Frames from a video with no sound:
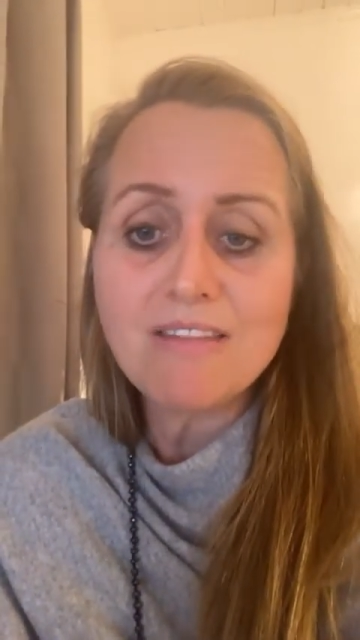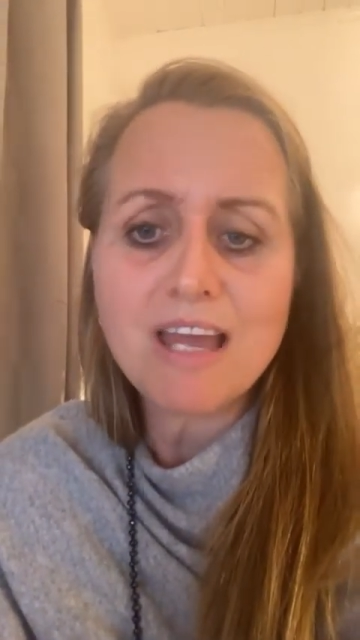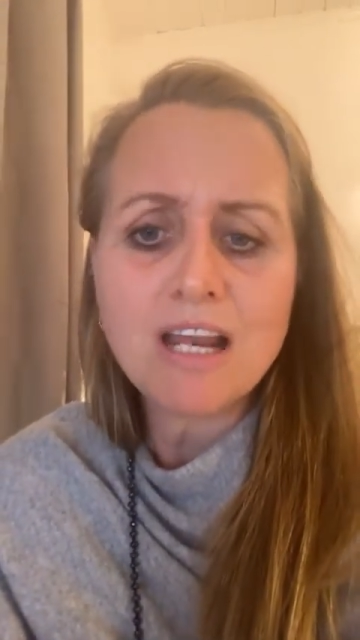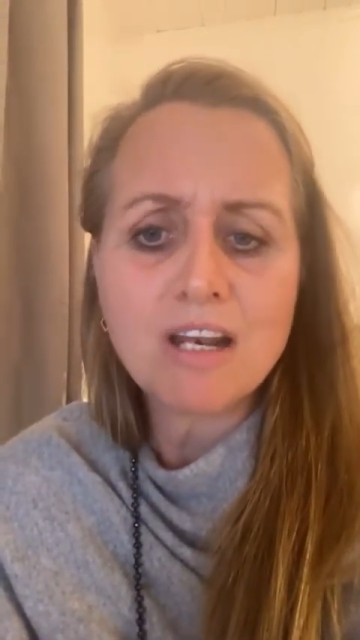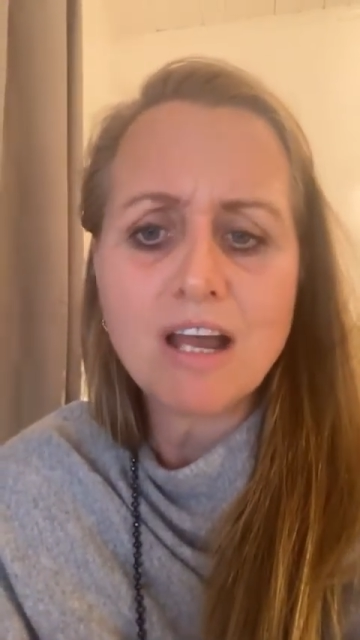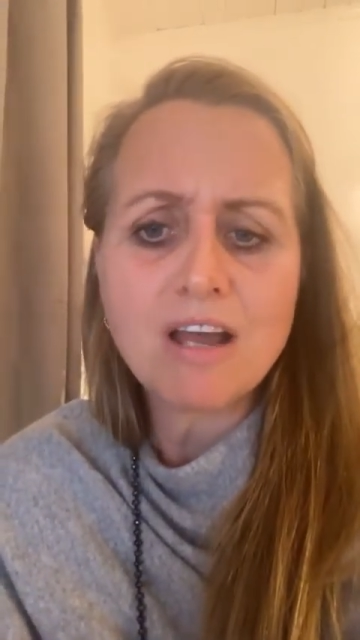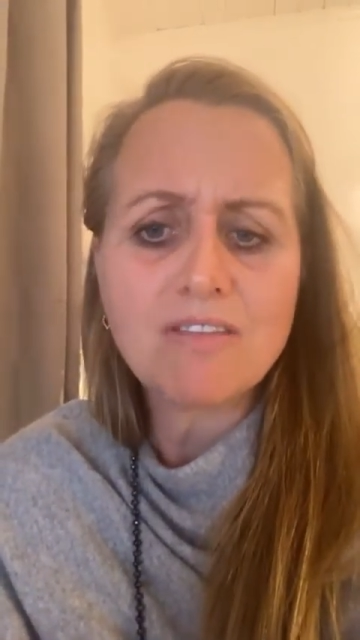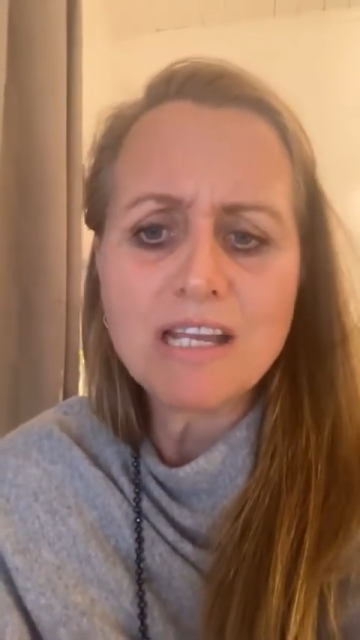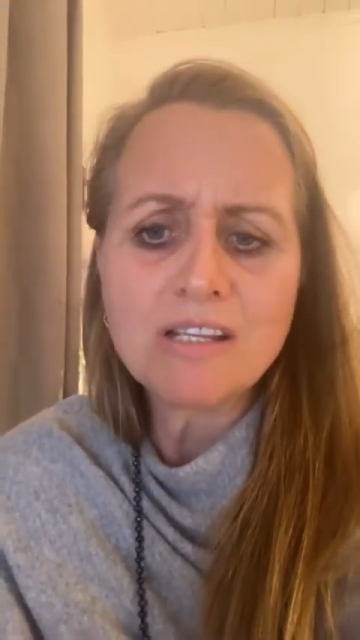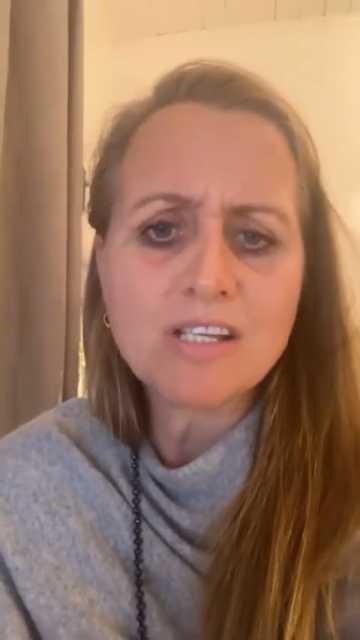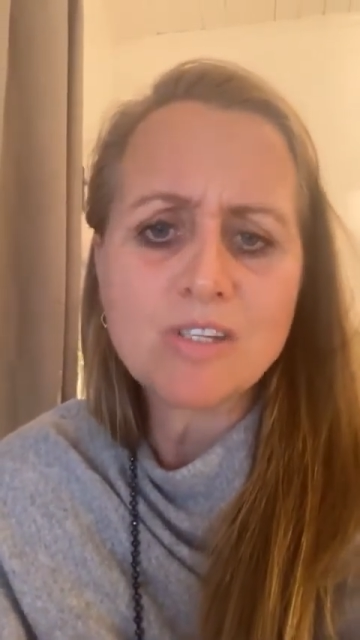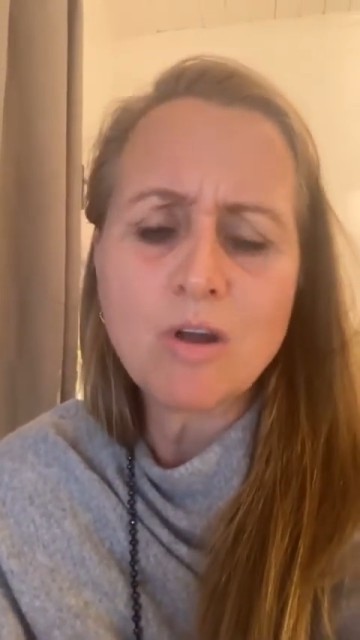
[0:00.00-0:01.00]
then
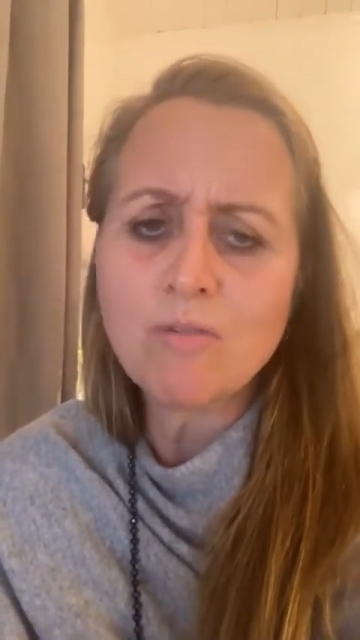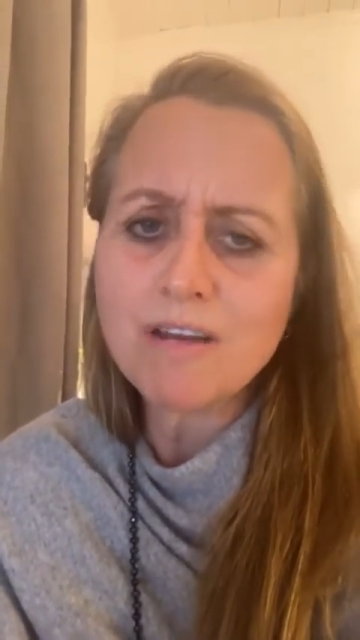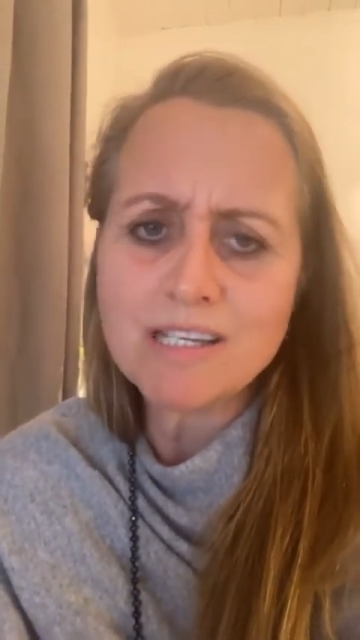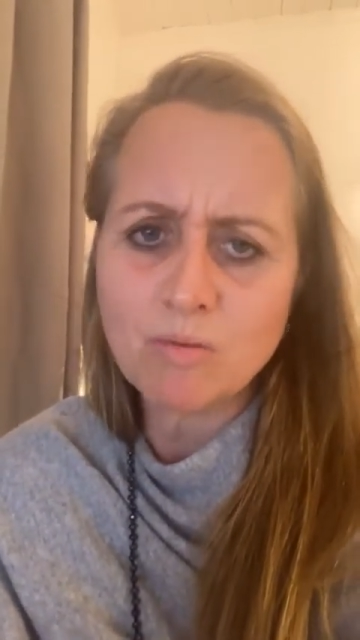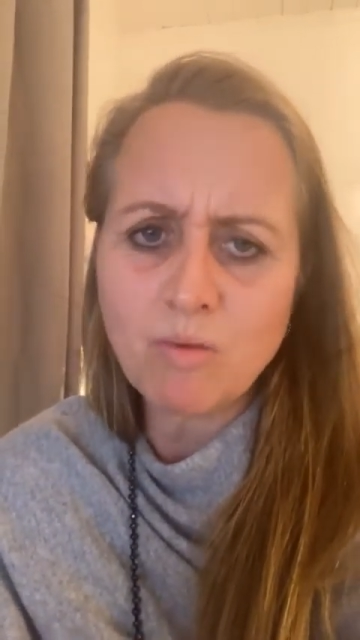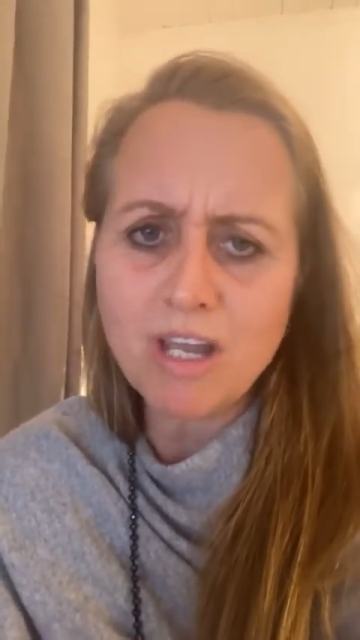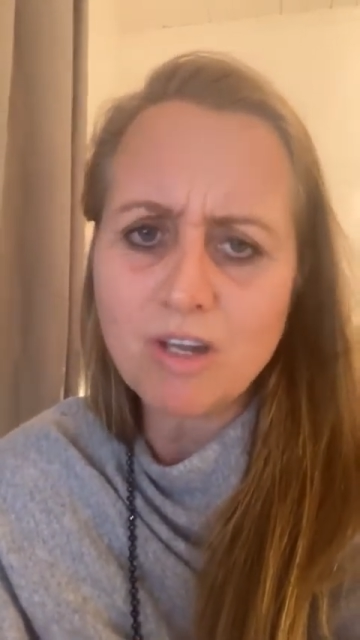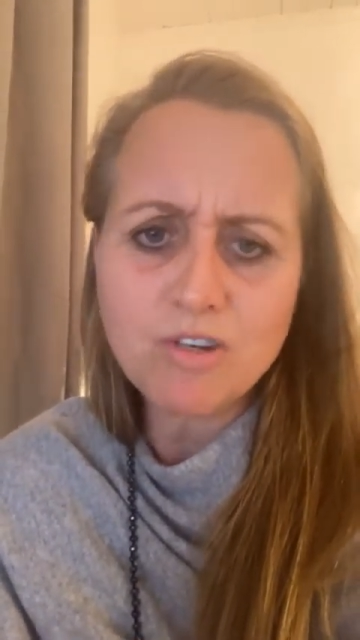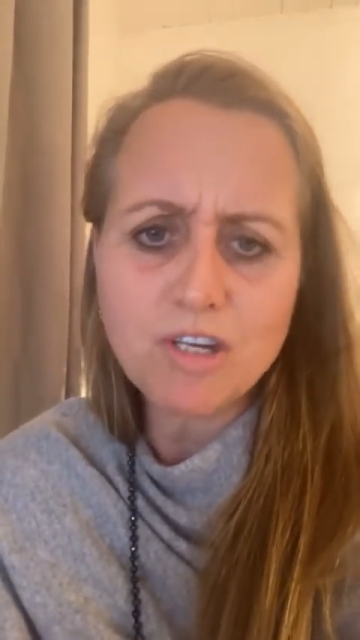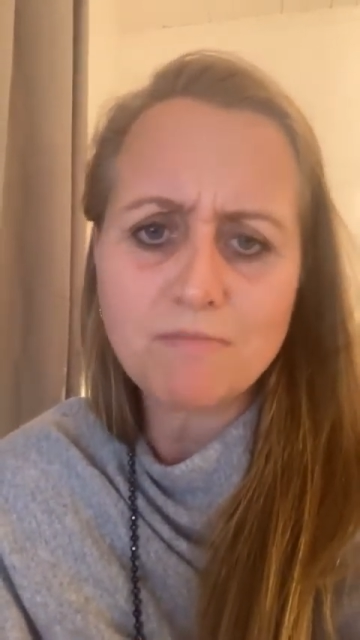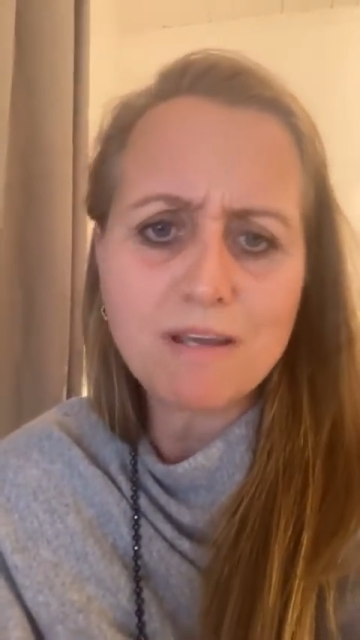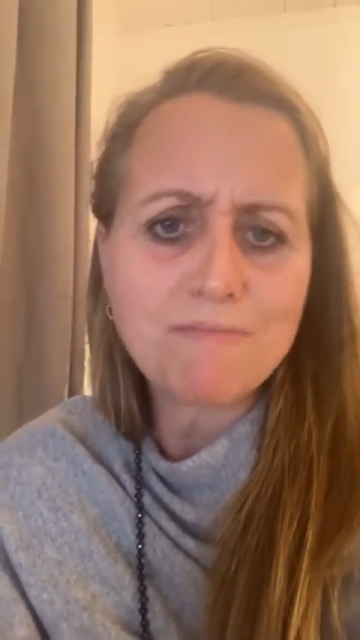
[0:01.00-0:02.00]
there's no reason why you
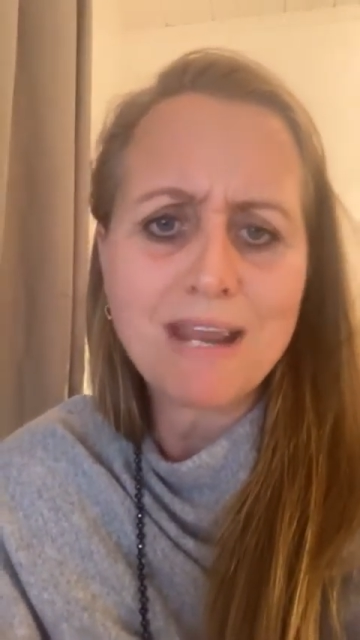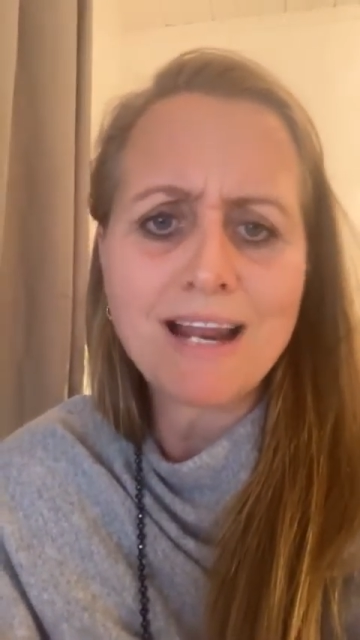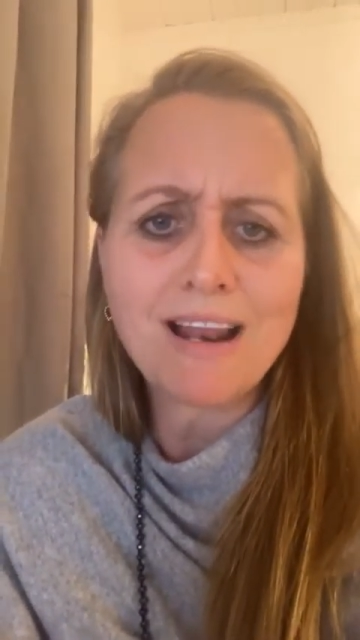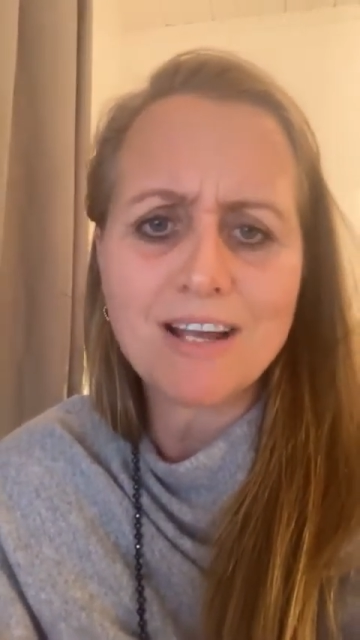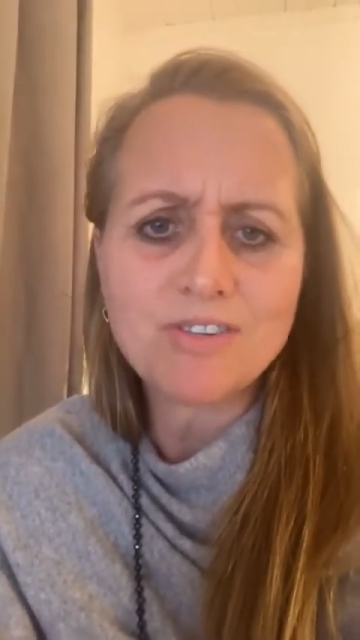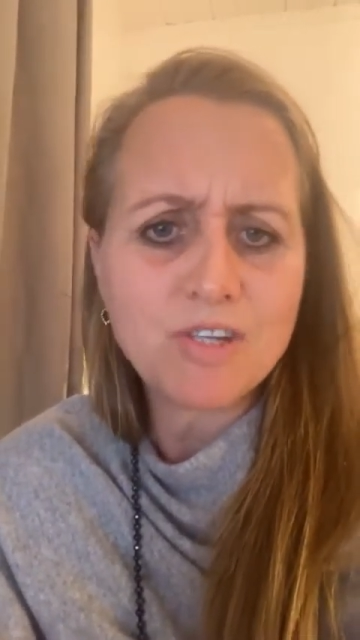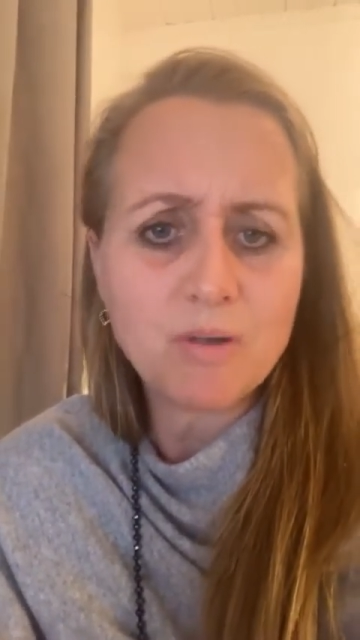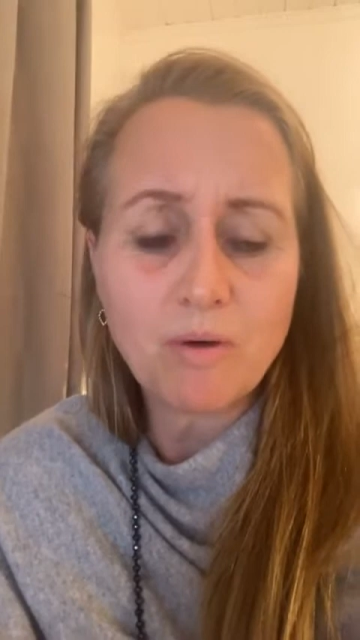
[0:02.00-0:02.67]
should be penalised.